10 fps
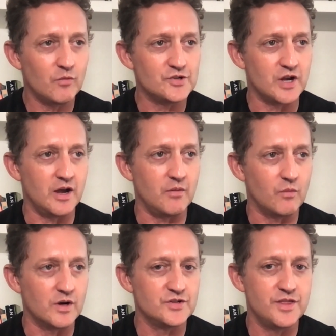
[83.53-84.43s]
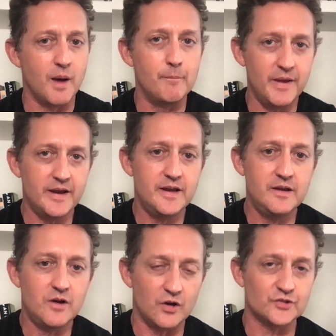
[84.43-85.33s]
was a was the
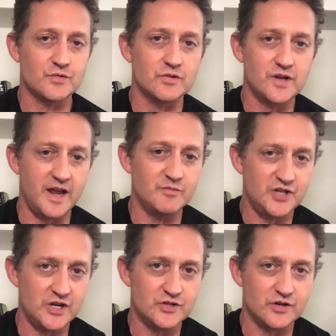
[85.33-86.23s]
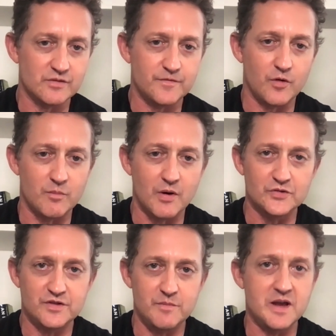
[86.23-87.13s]
big cultural game changer for
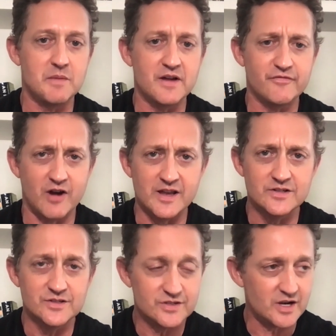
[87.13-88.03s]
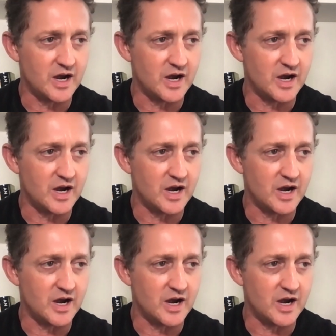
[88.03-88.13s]
most of me and my friends.